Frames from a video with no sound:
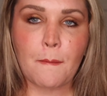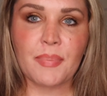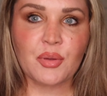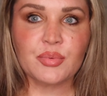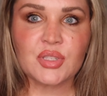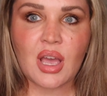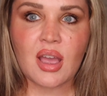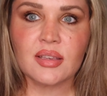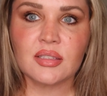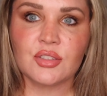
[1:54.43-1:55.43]
boob
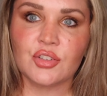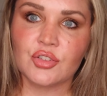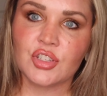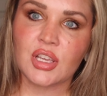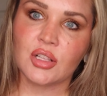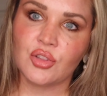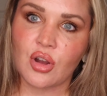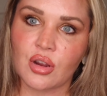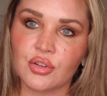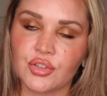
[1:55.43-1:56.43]
size, is usually a
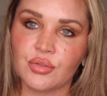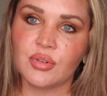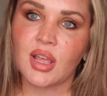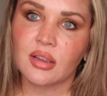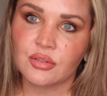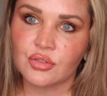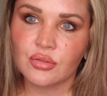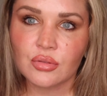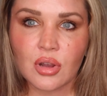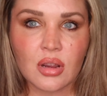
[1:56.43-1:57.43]
large to an extra
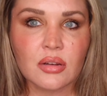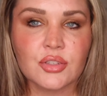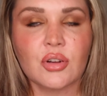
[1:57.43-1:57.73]
large.